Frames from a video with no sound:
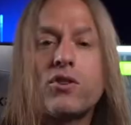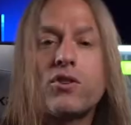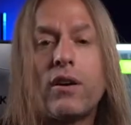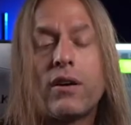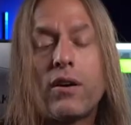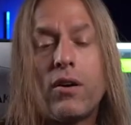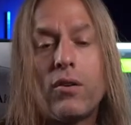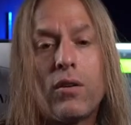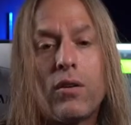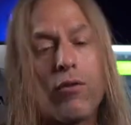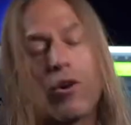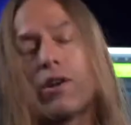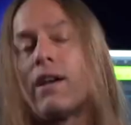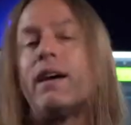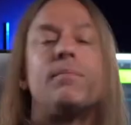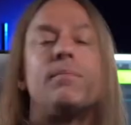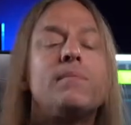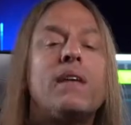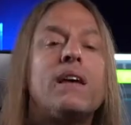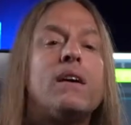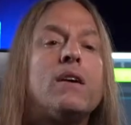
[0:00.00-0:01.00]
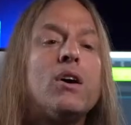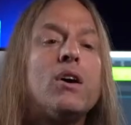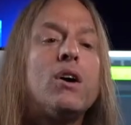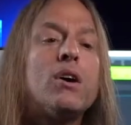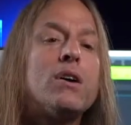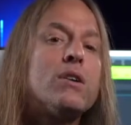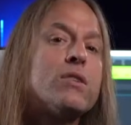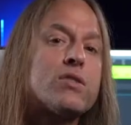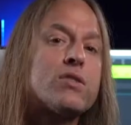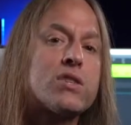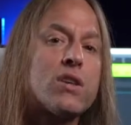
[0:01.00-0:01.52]
starting all over again.
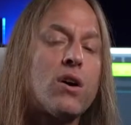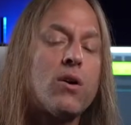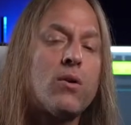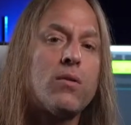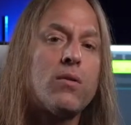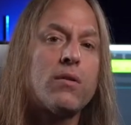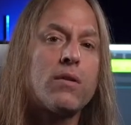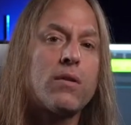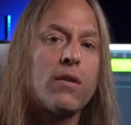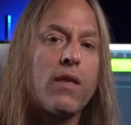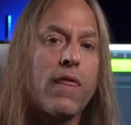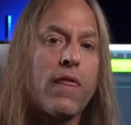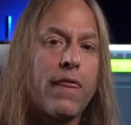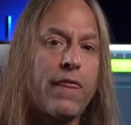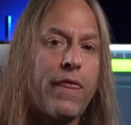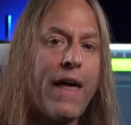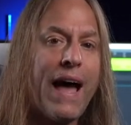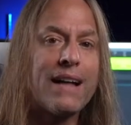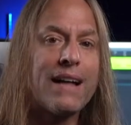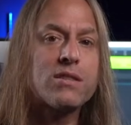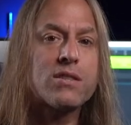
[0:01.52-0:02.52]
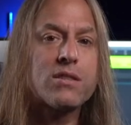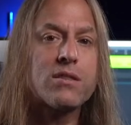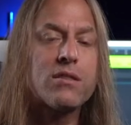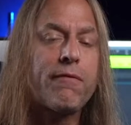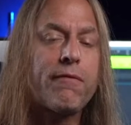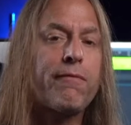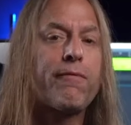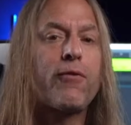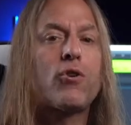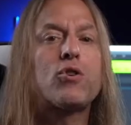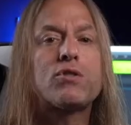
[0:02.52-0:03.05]
So that's
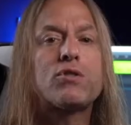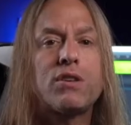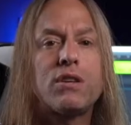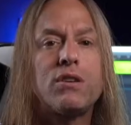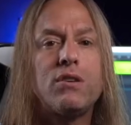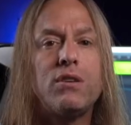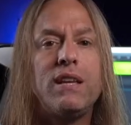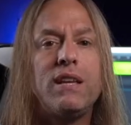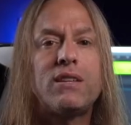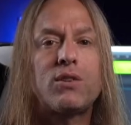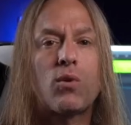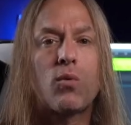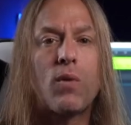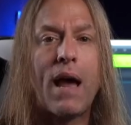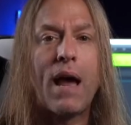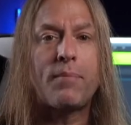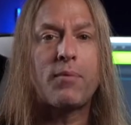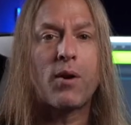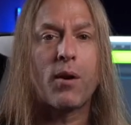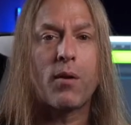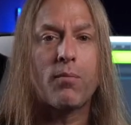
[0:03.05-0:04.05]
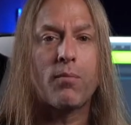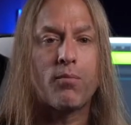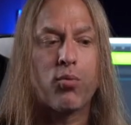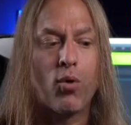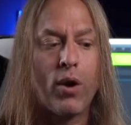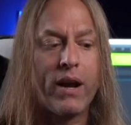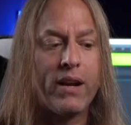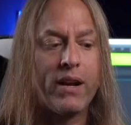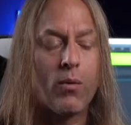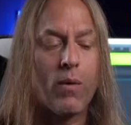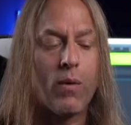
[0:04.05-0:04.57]
the first thing you need to wrap your
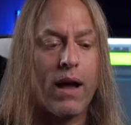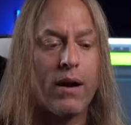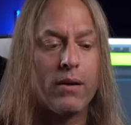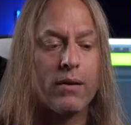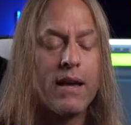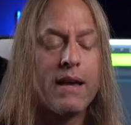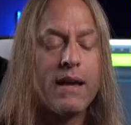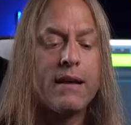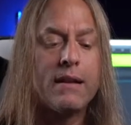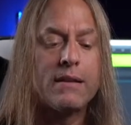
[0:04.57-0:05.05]
brain around.